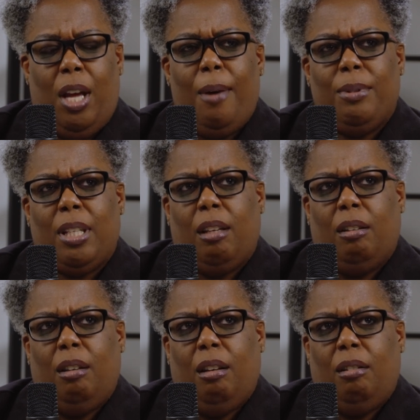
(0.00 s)
I was like,
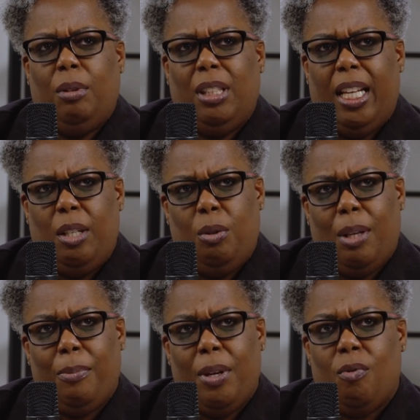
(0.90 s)
well, did I do
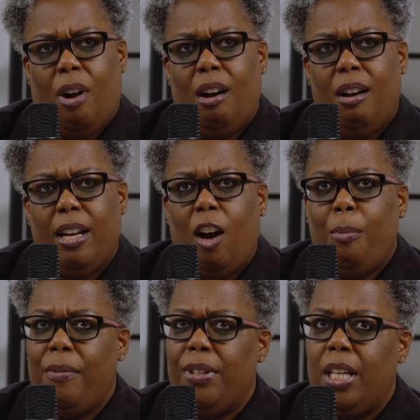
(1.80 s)
something wrong? I hope
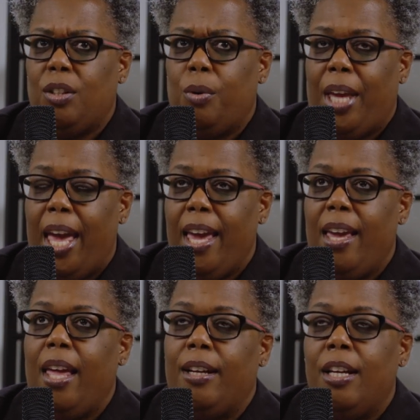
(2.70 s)
everything's
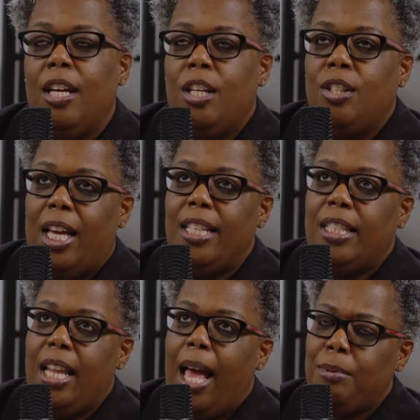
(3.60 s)
okay. And so I
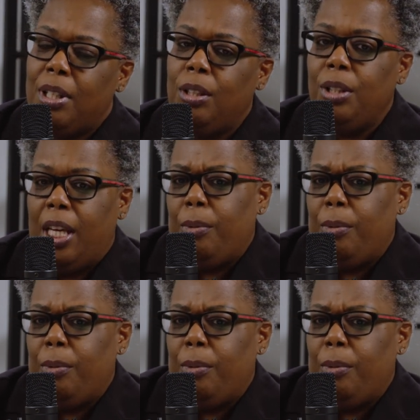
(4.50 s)
said, absolutely,